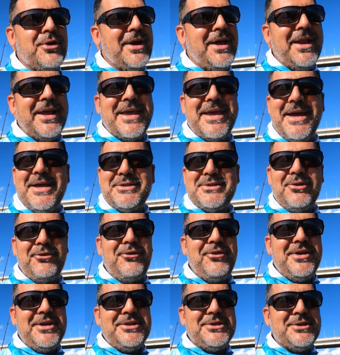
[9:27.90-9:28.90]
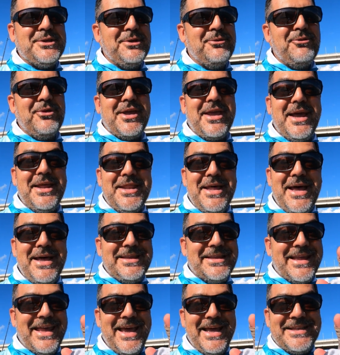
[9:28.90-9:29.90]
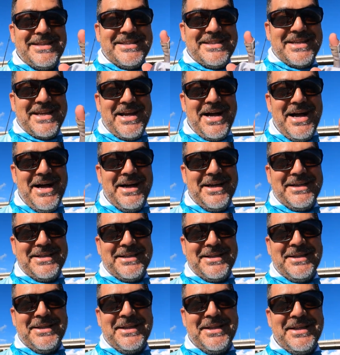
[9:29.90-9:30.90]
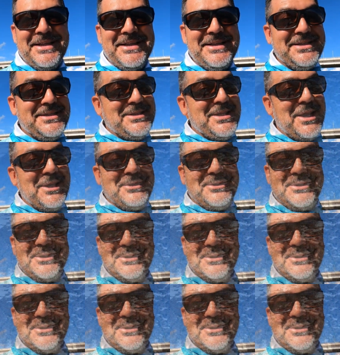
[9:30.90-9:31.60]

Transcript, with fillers: You gotta catch a fish. We cannot get skunked. Stay